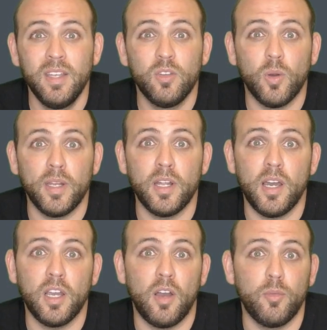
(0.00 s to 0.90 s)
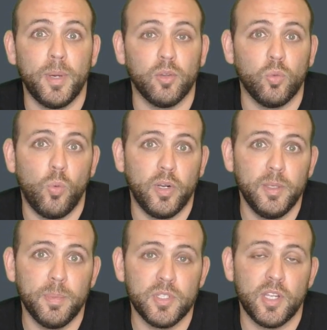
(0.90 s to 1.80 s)
so I knock off about
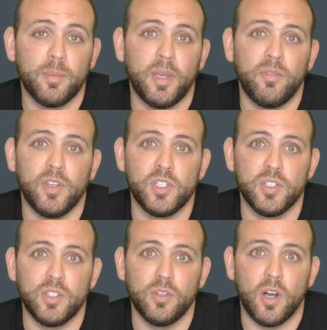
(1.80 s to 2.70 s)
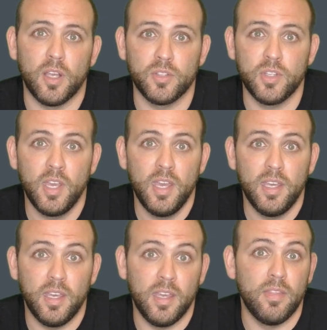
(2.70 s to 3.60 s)
20% of my efficiency lost
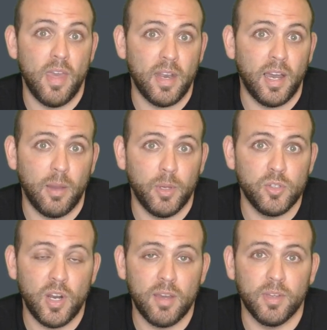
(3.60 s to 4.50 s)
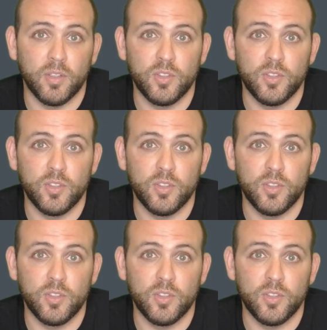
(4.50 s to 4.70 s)
in that highway driving.